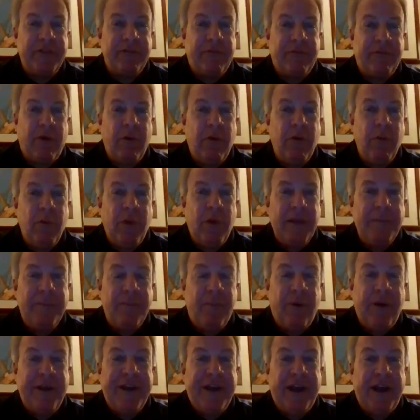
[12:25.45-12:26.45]
throw a
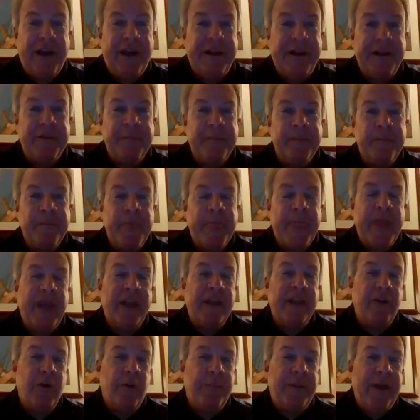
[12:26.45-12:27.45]
waypoint on it,
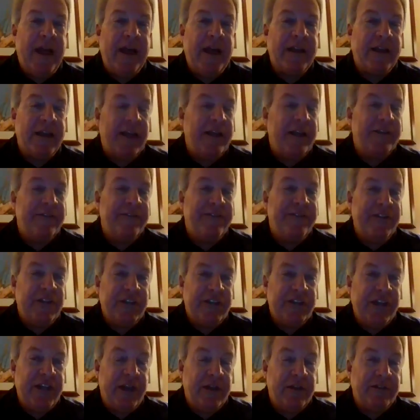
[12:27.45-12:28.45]
and go back and
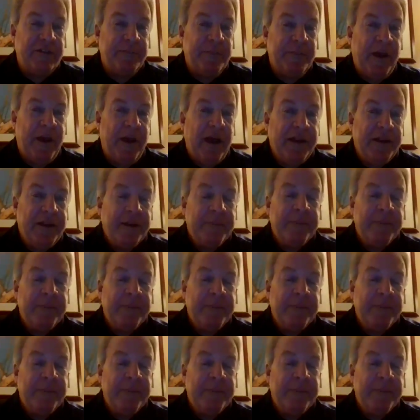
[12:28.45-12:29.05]
fish that spot.